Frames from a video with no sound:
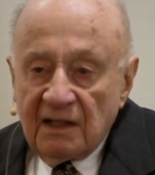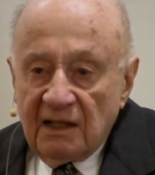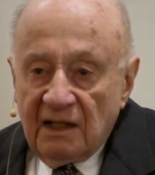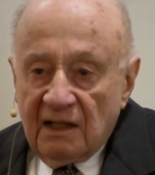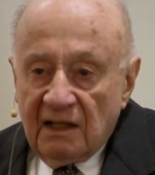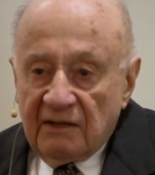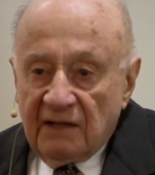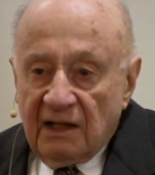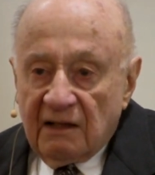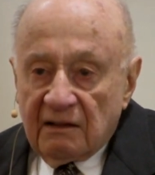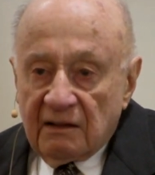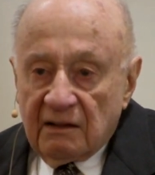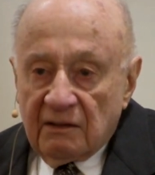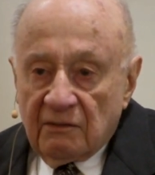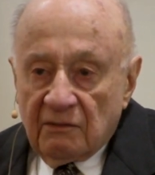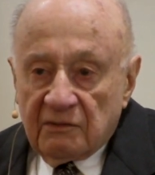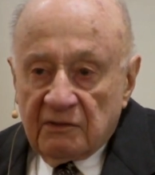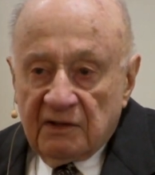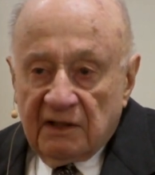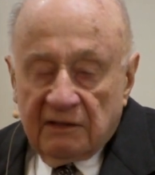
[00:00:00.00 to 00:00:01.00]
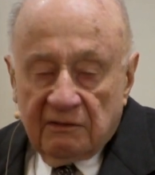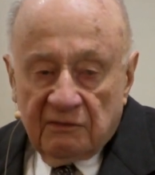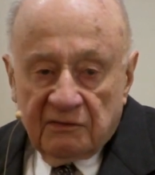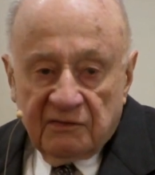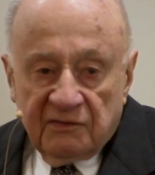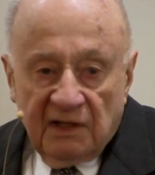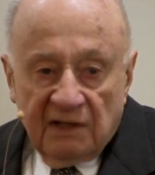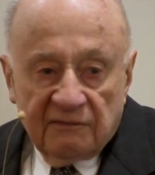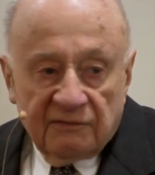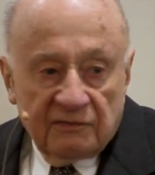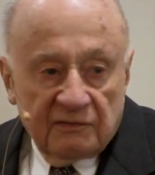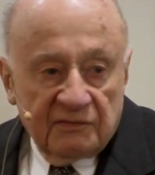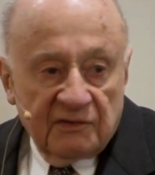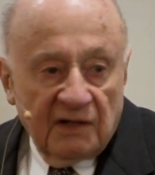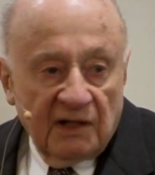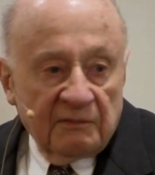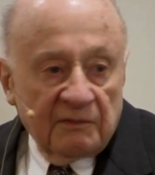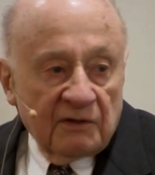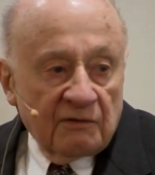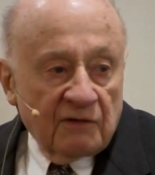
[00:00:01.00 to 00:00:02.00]
And that, those letters stand for
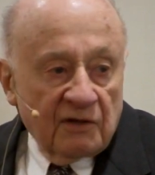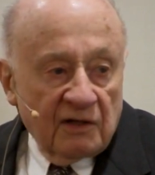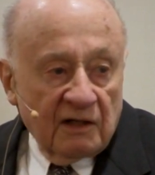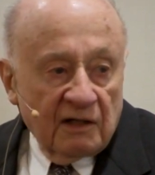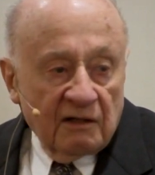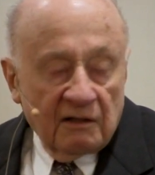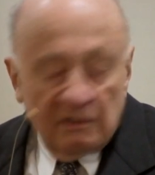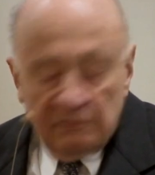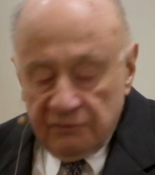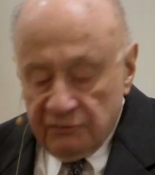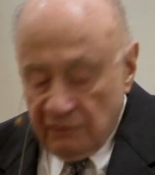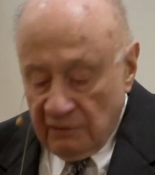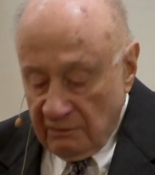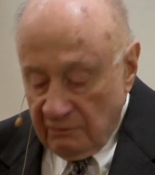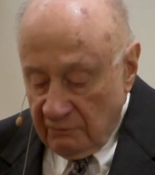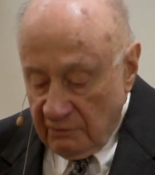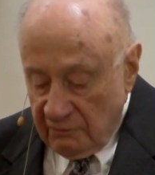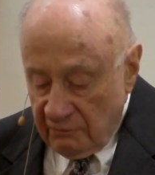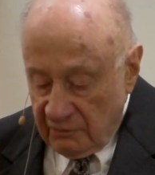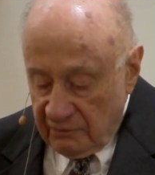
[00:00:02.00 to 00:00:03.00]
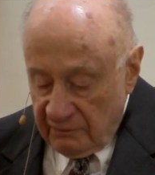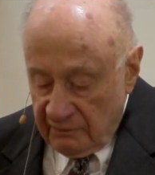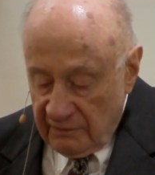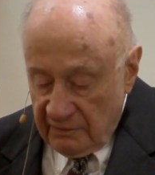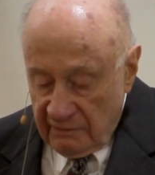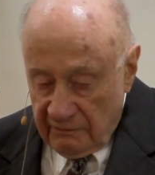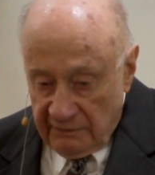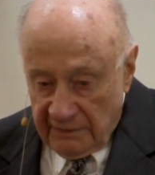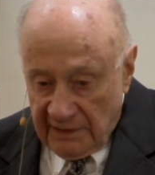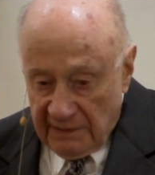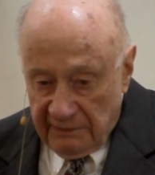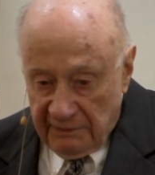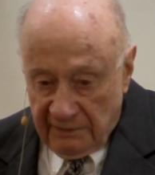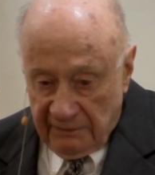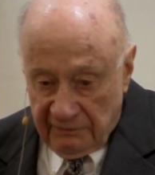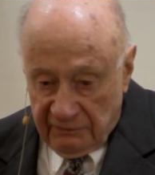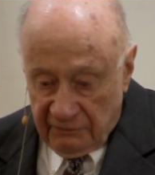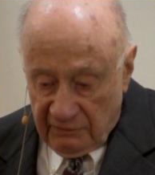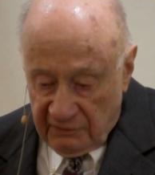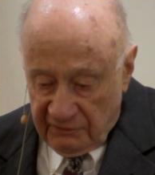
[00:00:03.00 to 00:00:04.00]
Samuel J. Armstrong, which was Bob
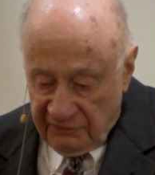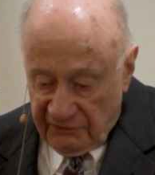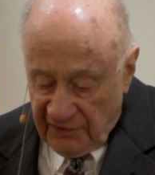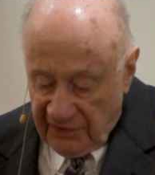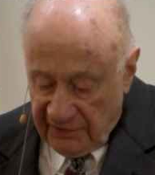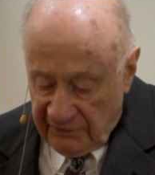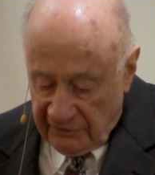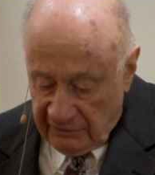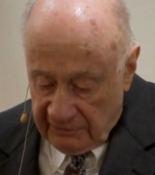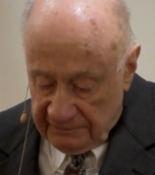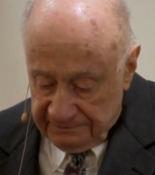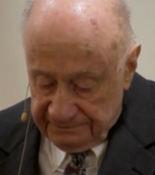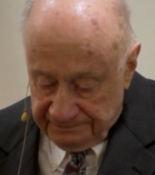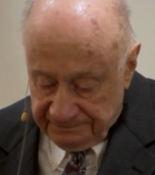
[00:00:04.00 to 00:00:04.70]
Armstrong's father.